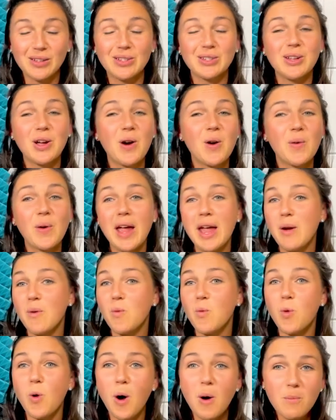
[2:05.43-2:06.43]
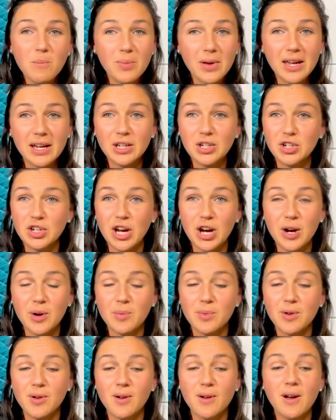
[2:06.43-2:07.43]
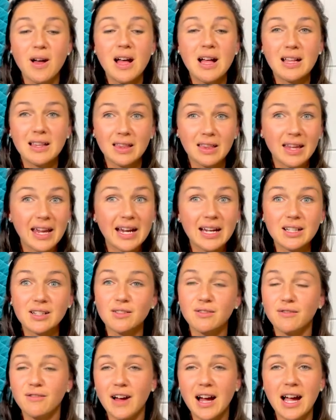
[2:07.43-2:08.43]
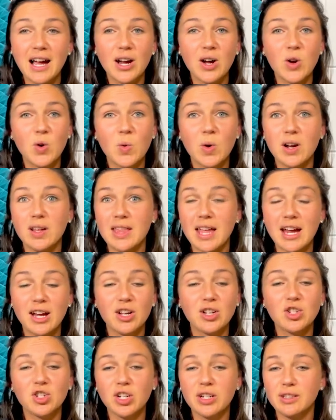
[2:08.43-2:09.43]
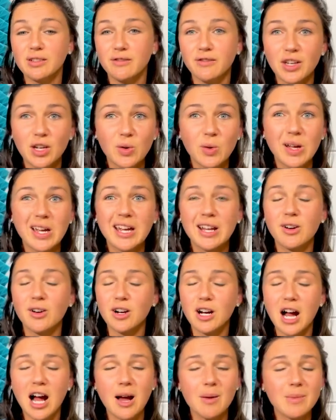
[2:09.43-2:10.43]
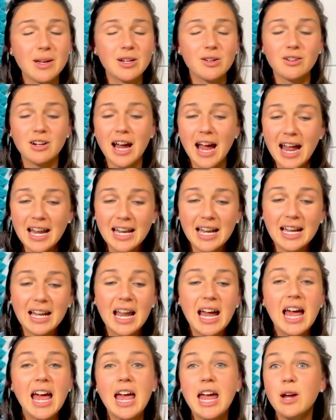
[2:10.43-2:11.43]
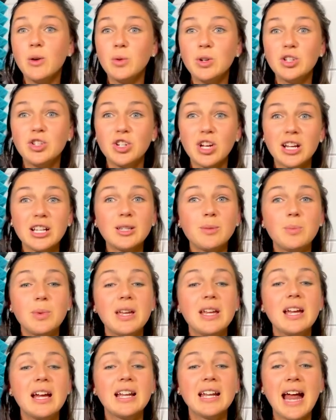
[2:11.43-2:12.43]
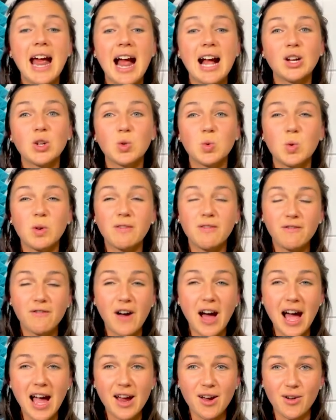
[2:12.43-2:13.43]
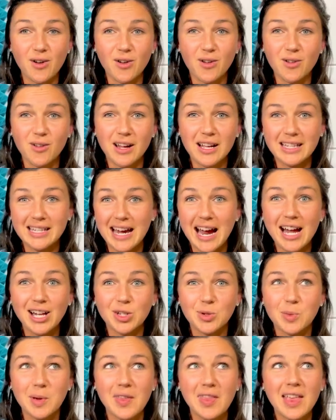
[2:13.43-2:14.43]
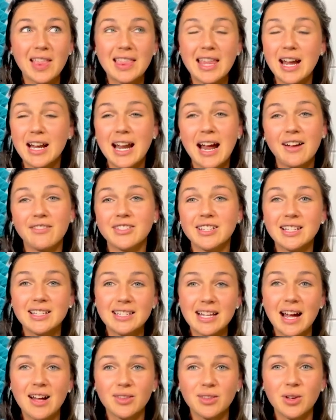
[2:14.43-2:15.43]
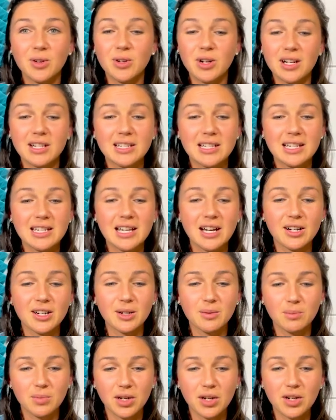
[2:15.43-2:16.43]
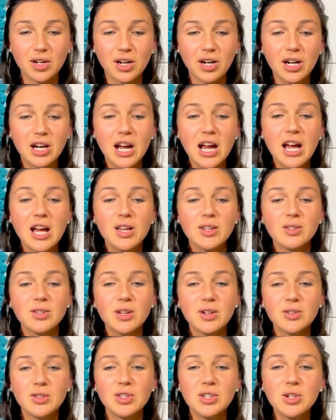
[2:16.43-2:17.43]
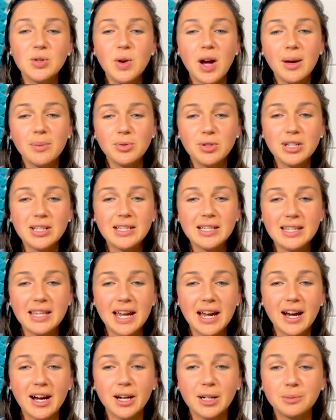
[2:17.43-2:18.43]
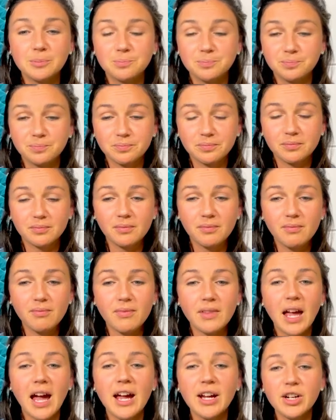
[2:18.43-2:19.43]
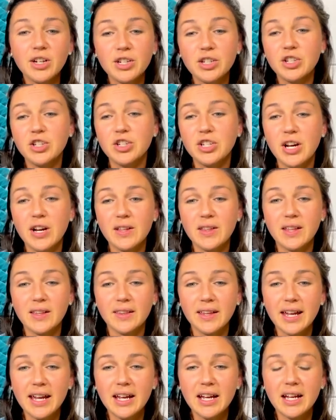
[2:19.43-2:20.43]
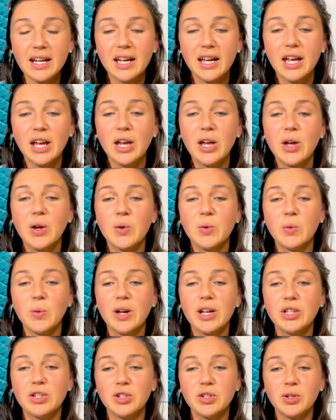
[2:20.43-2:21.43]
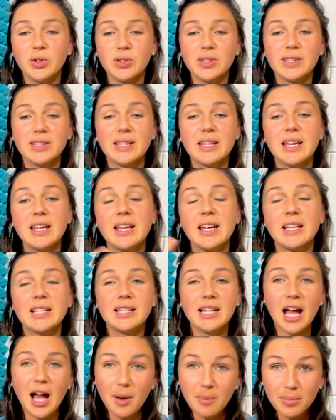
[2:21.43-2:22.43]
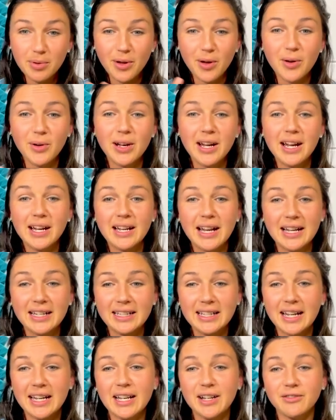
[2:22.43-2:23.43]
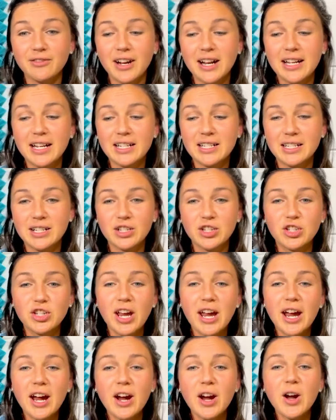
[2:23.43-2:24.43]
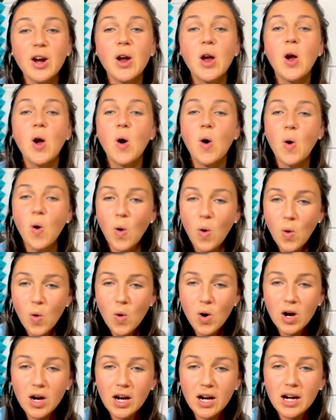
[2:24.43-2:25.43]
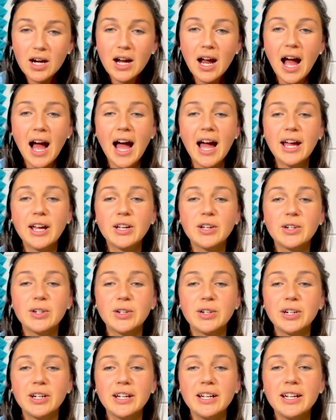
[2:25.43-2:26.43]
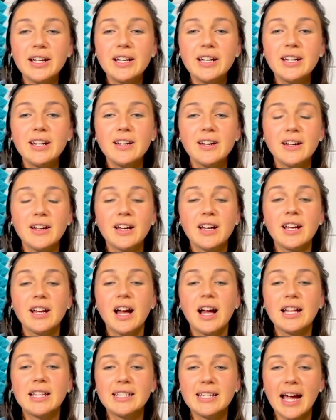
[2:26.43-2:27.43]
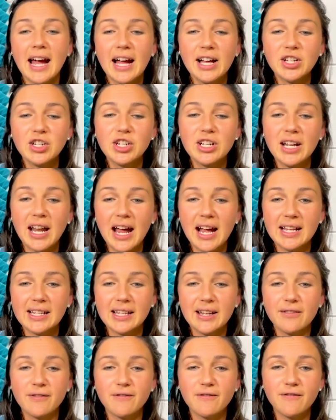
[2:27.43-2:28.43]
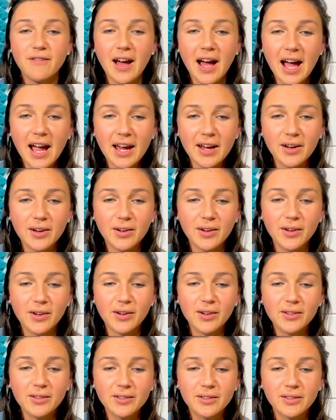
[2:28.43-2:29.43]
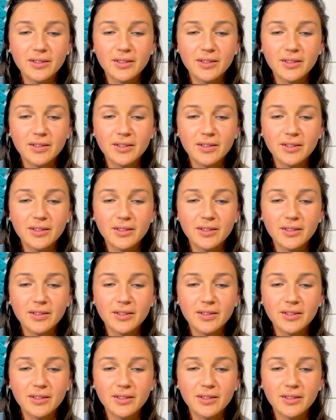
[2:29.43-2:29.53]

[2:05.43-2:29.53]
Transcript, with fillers: So it won't be a shareable linked file where they could just view it or comment or edit. It would just be an actual file attachment that they'd have to download onto their computer. So there's two options there. I could share the link, which you'll see it's uploading and getting ready to share, or I could attach it as a file.